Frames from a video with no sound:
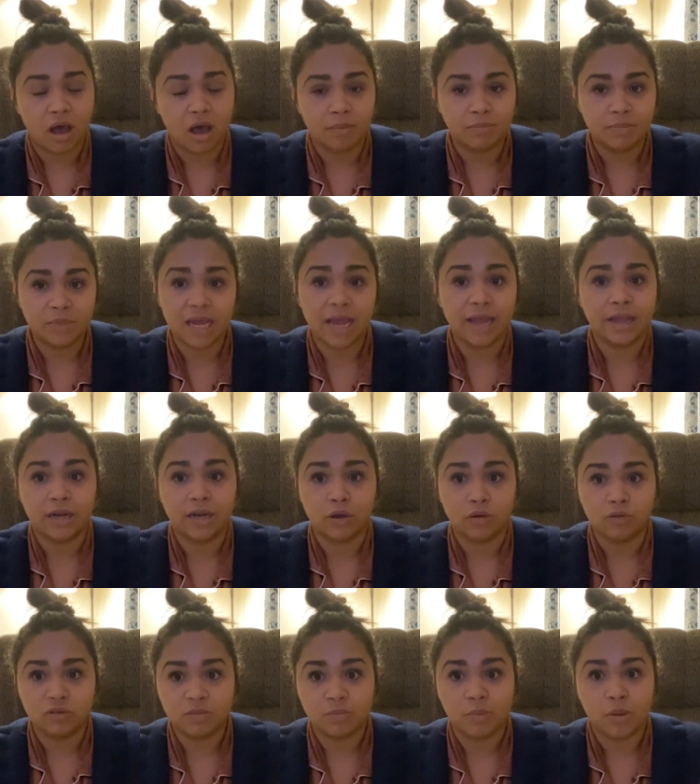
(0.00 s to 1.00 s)

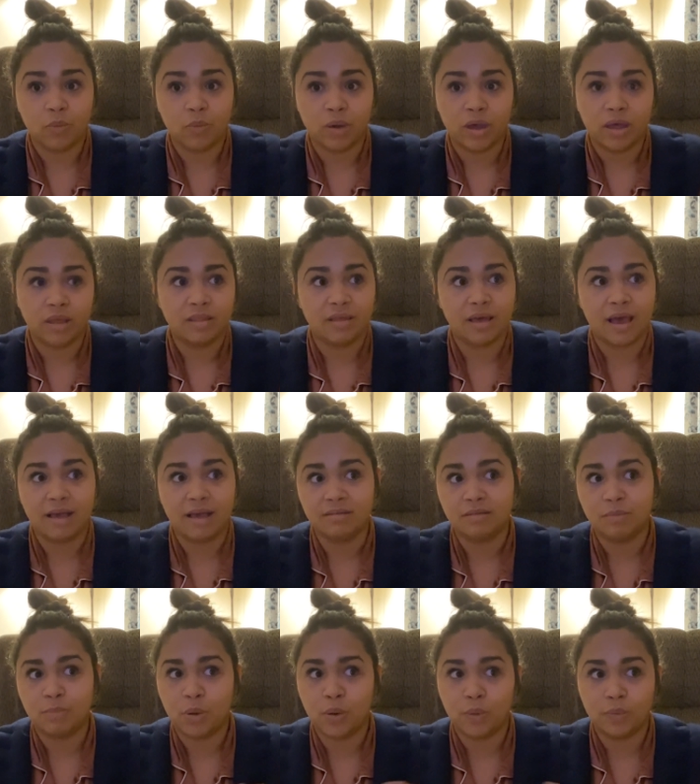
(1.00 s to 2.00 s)
diagnosed me with, as
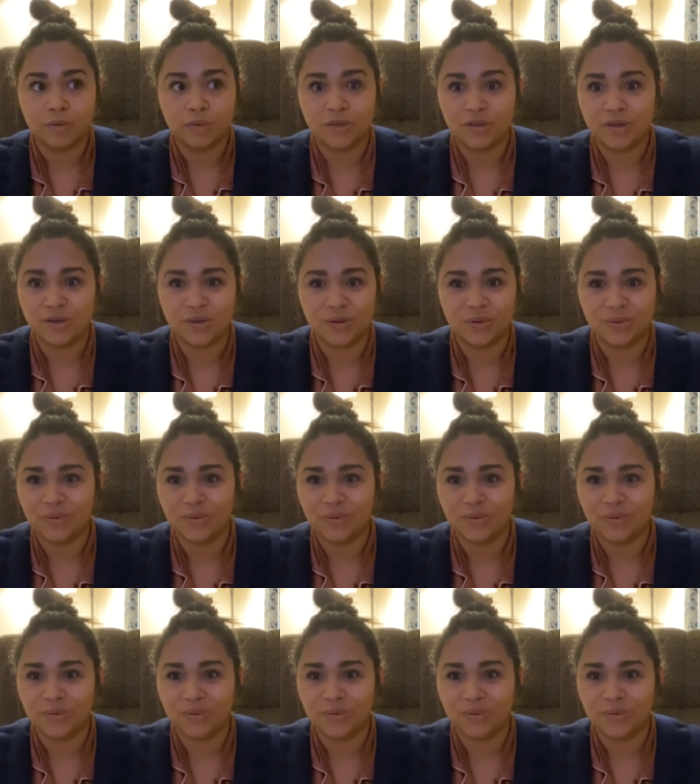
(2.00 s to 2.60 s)
opposed to